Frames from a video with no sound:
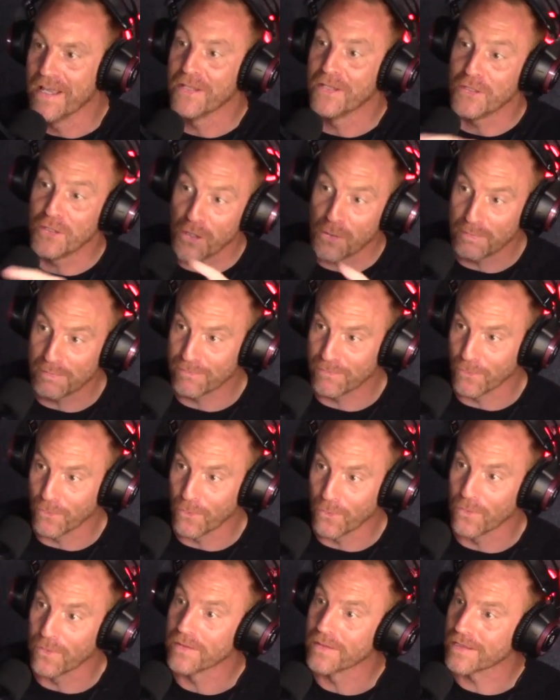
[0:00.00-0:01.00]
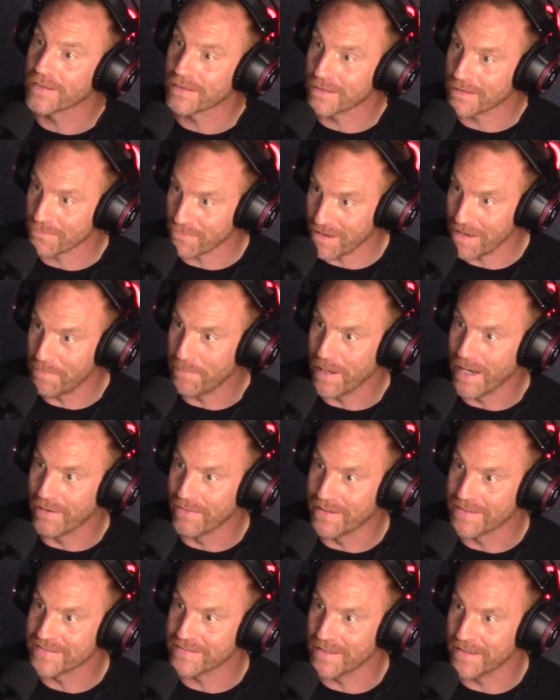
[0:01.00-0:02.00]
The year before, Three
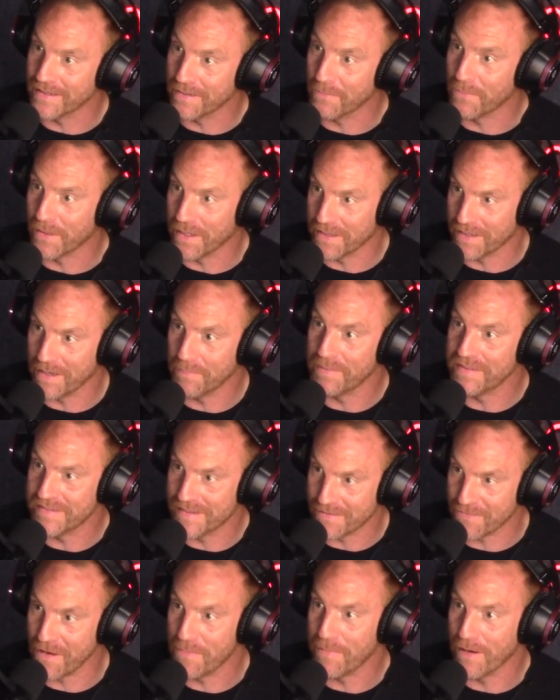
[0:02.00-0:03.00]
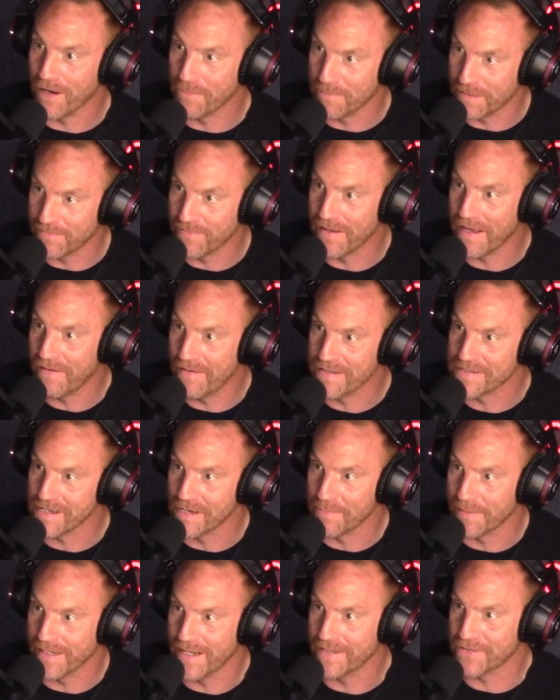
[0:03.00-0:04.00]
Para, uh, one of the companies in Three Para, a bit of a hairy
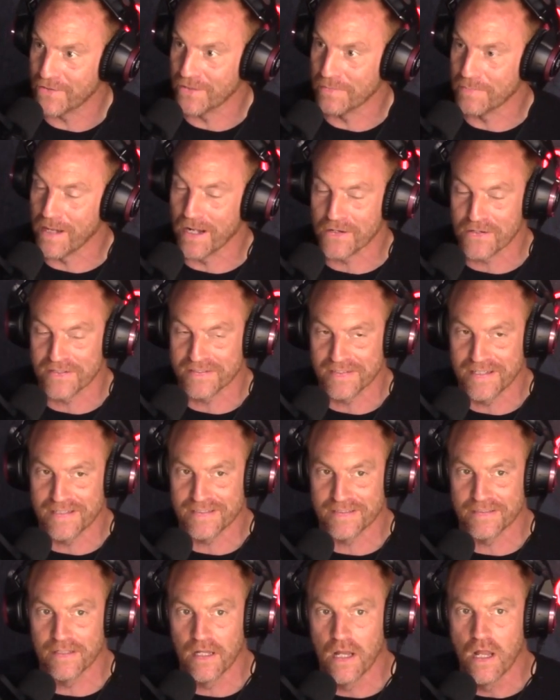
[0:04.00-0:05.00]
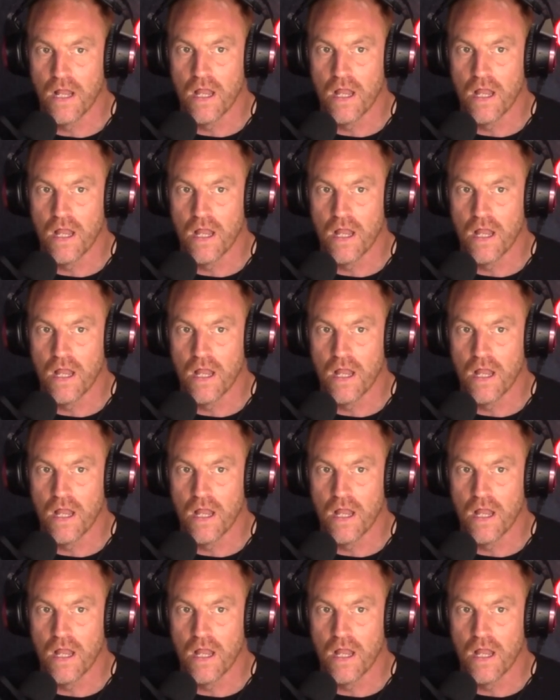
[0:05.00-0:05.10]
time out there during yeah, the marching yeah. season.